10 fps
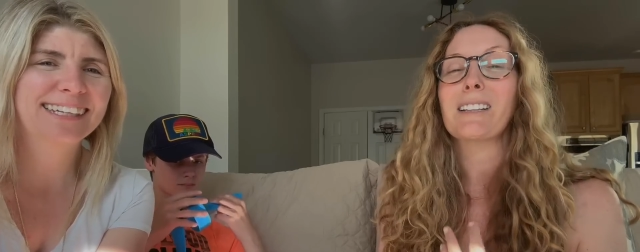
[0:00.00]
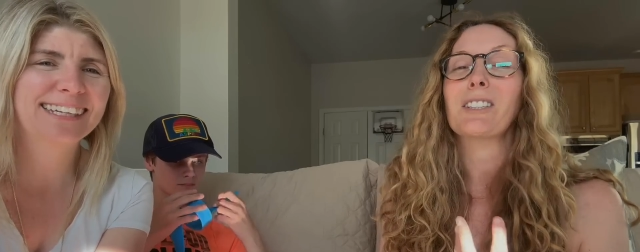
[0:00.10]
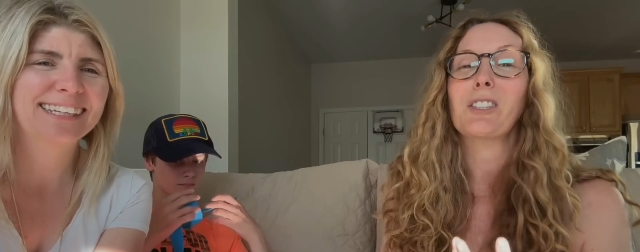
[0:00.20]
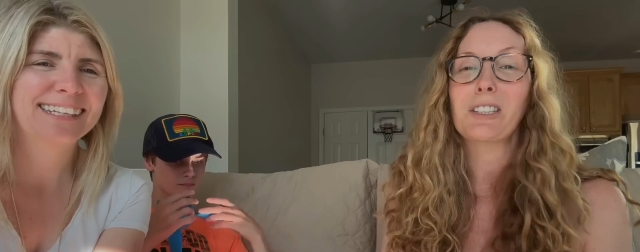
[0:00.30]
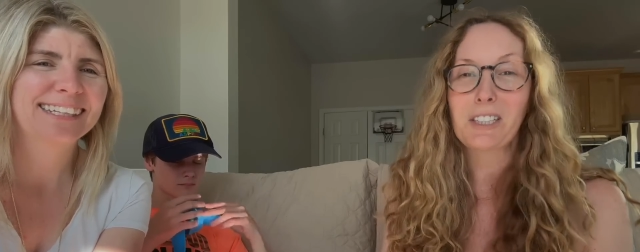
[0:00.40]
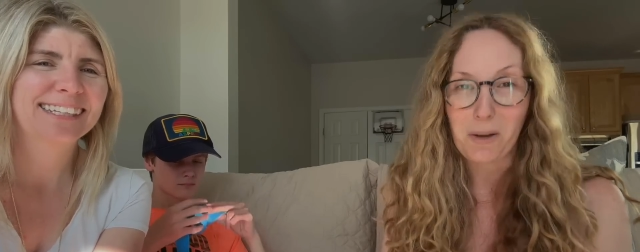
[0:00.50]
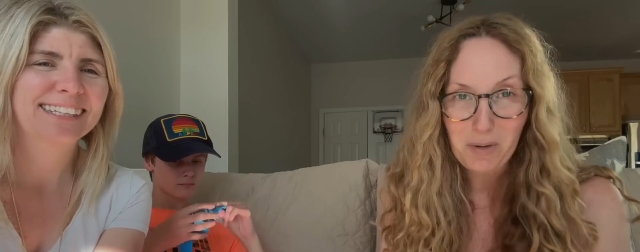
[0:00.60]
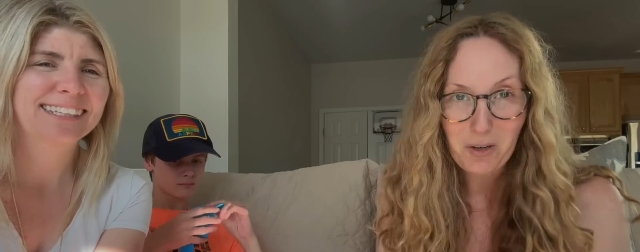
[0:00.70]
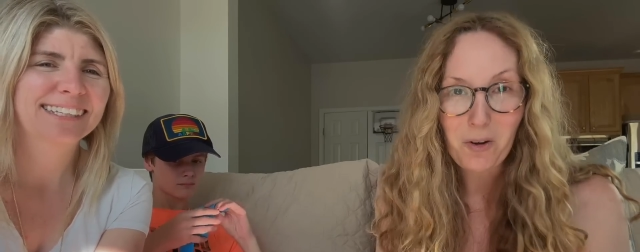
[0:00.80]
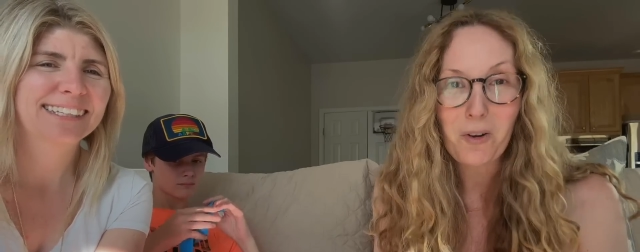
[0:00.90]
Speaker 1: that she's
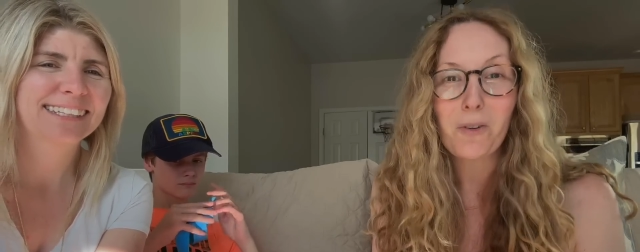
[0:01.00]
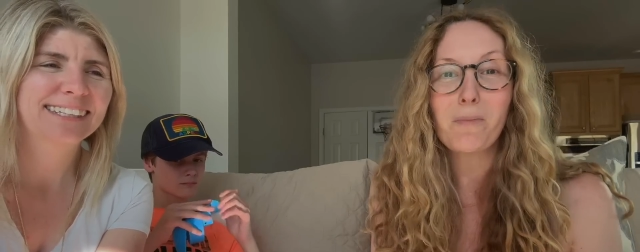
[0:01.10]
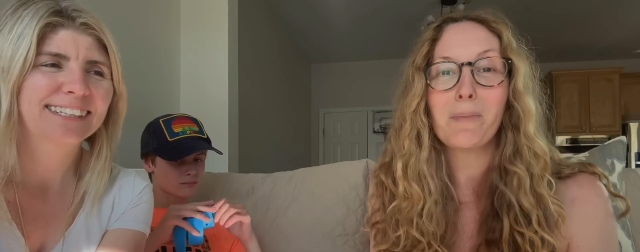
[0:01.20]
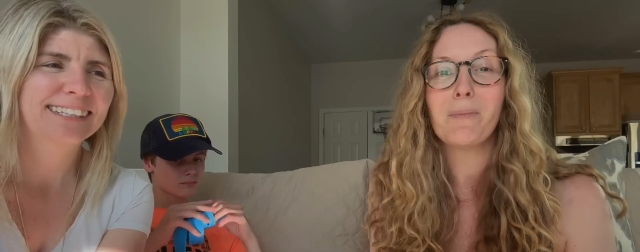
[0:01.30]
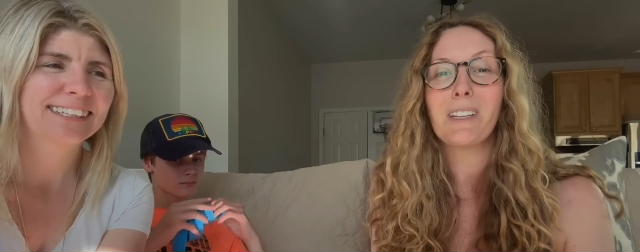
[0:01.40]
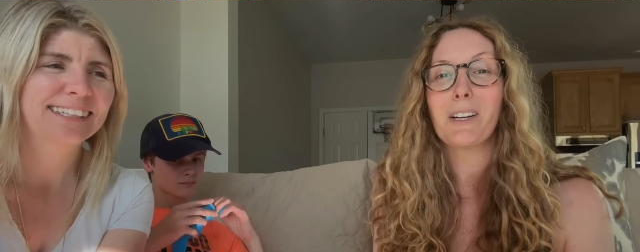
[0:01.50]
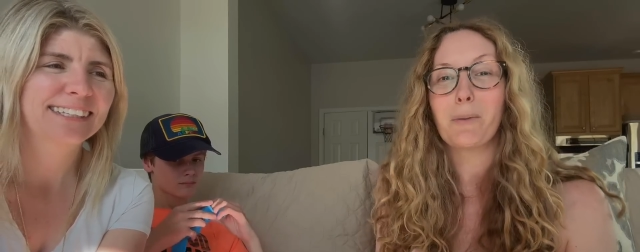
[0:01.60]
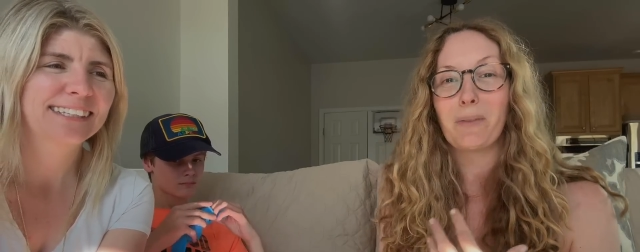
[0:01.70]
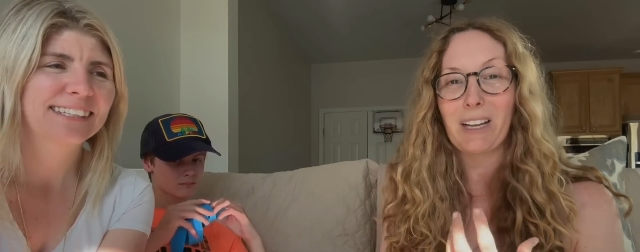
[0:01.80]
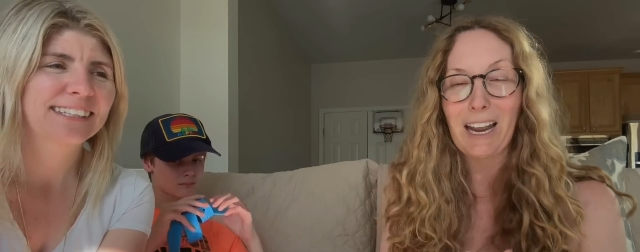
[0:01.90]
coming home. You know,
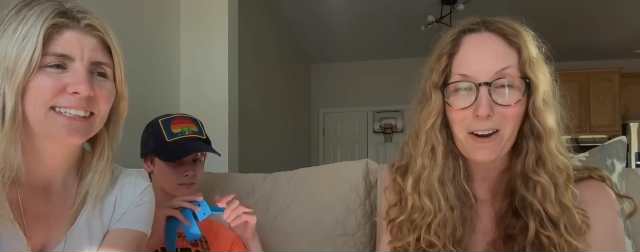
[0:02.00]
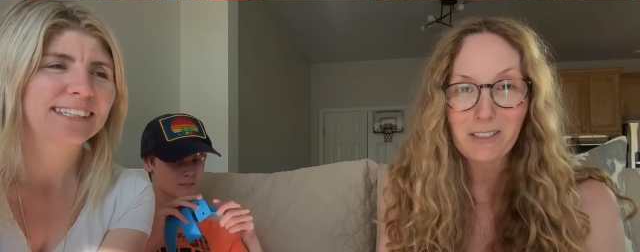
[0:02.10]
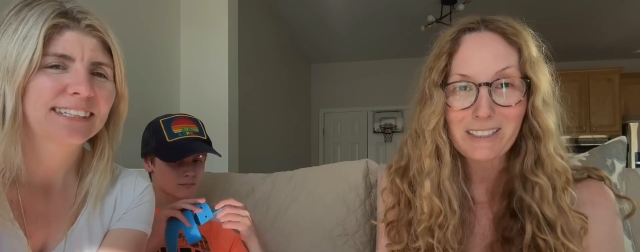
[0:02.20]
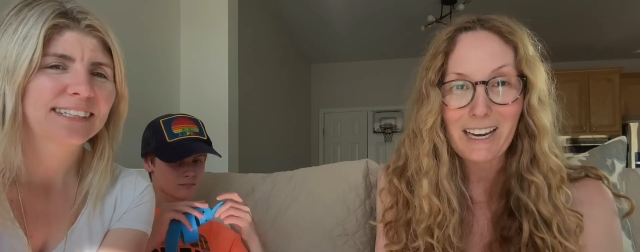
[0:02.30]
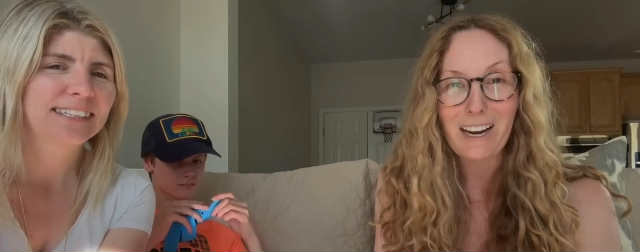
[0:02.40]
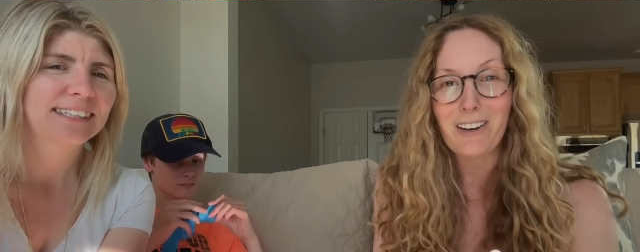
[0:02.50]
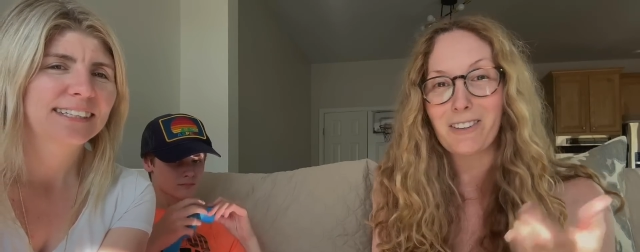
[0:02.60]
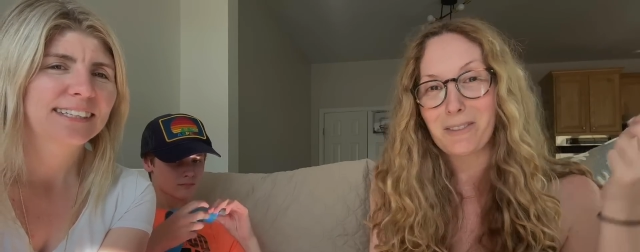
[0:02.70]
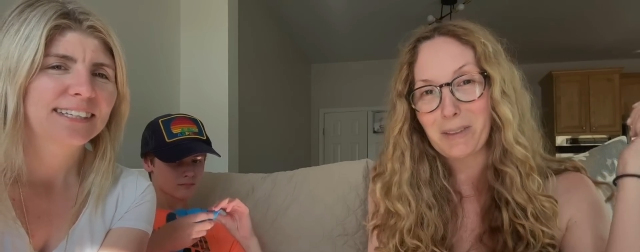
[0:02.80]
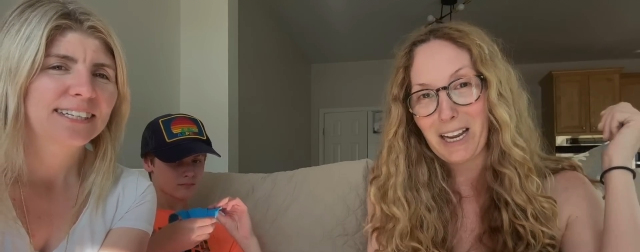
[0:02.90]
we have a
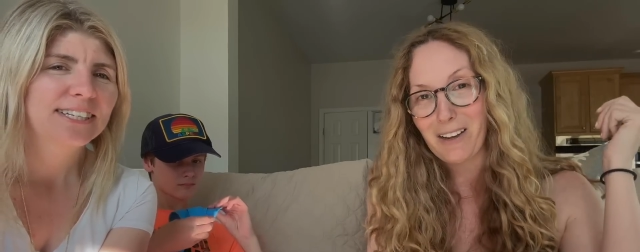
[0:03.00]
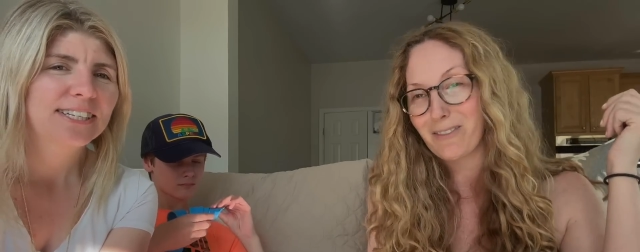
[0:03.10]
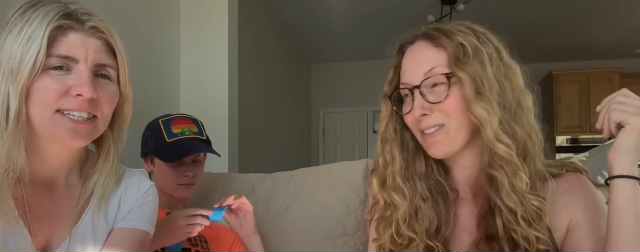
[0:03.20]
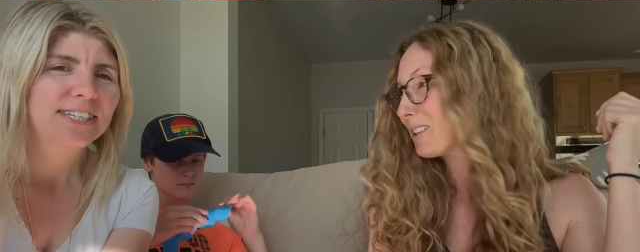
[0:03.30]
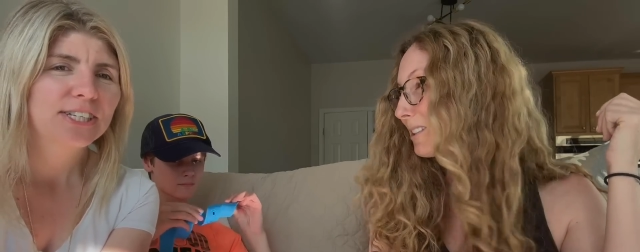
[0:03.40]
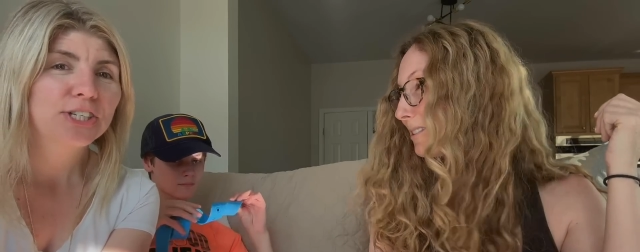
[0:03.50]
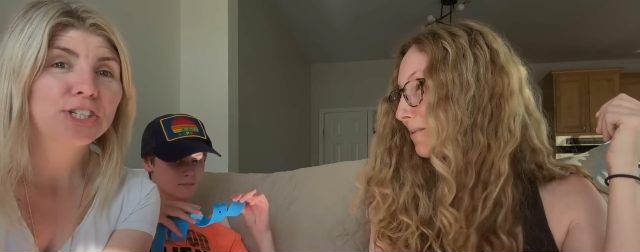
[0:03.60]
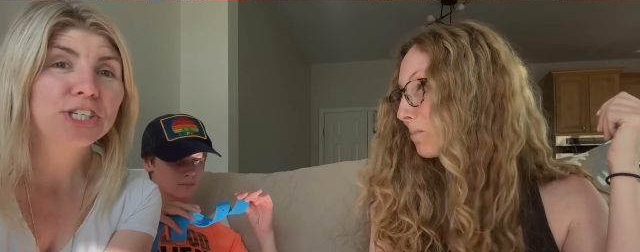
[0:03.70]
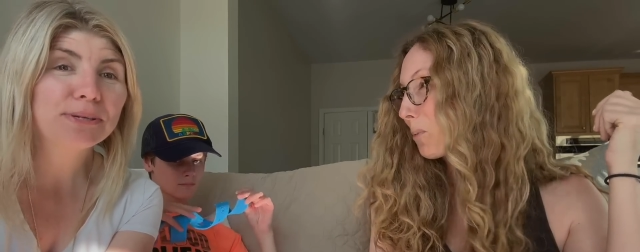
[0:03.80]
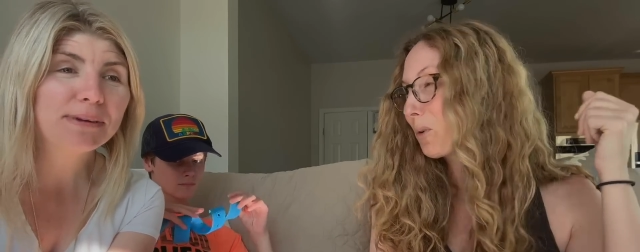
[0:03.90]
countdown. We have.
Speaker 2: A
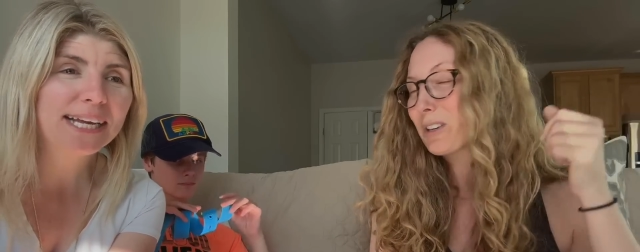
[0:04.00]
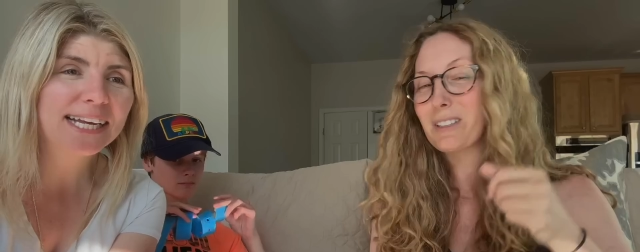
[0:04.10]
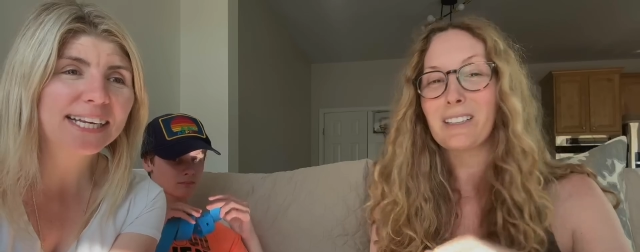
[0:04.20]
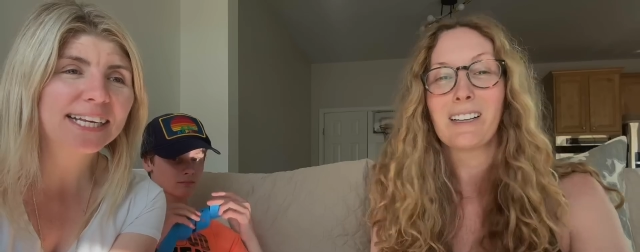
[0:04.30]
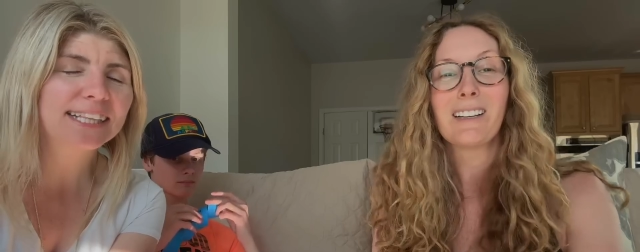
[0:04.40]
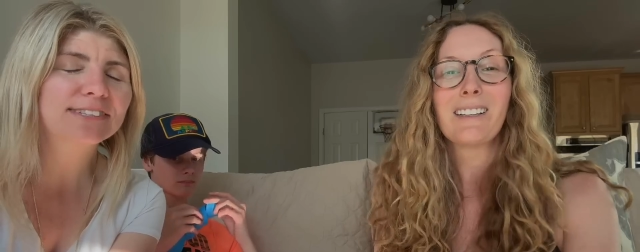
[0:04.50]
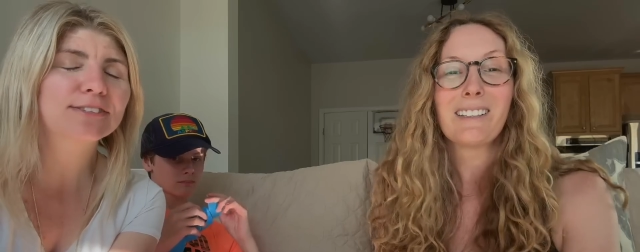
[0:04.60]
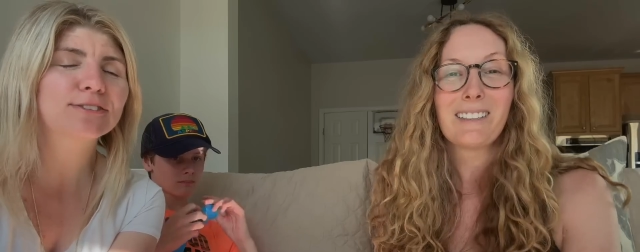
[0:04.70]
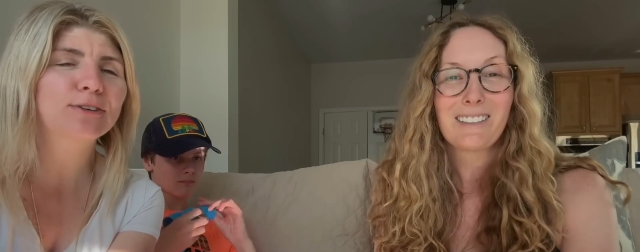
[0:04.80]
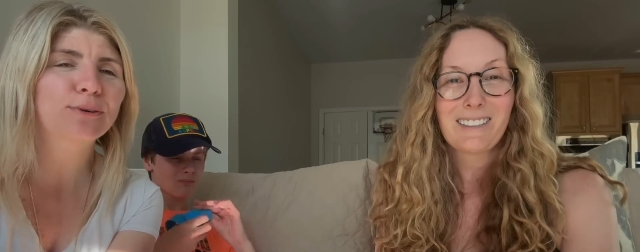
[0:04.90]
she board. made this
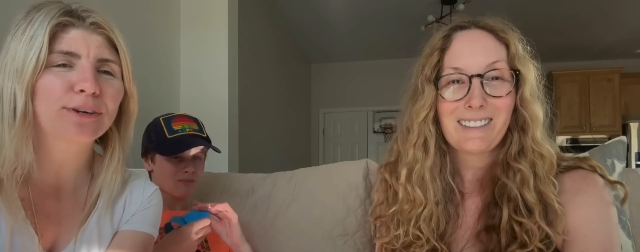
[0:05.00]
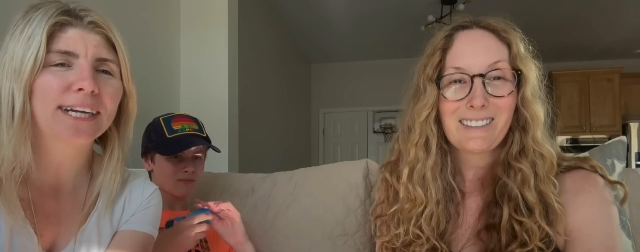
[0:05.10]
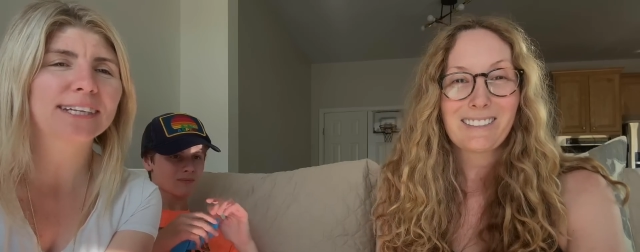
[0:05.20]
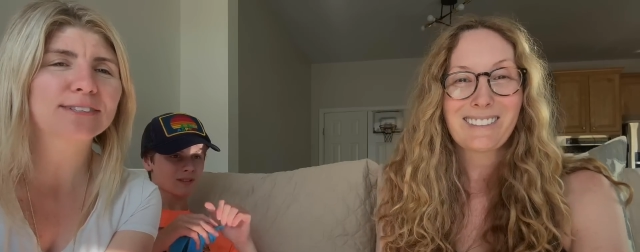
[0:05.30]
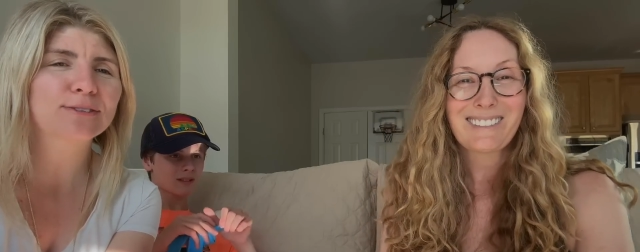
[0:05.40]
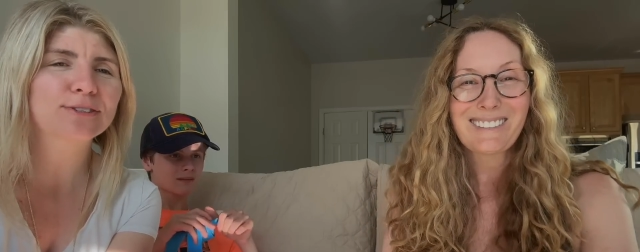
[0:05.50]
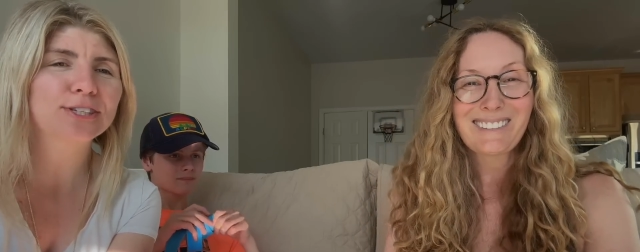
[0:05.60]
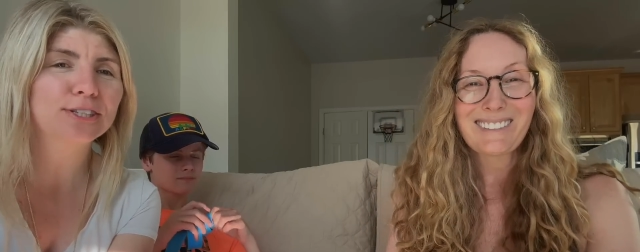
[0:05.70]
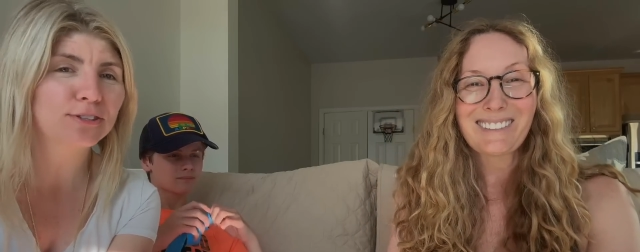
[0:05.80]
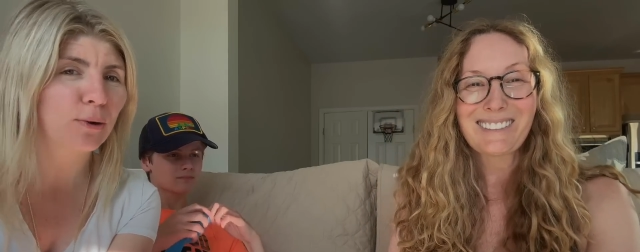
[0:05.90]
is so great. So
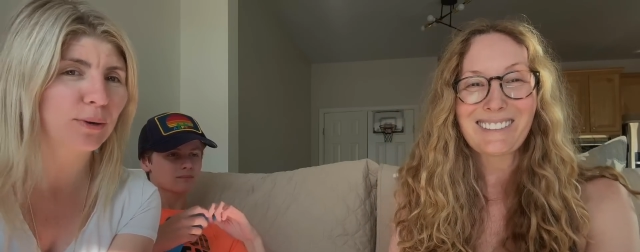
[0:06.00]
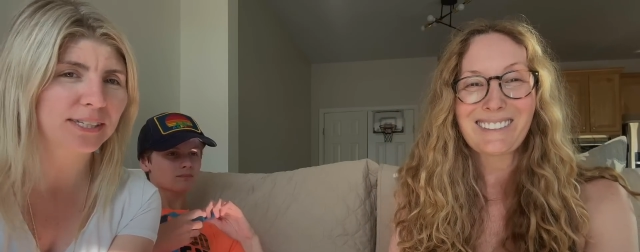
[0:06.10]
she's so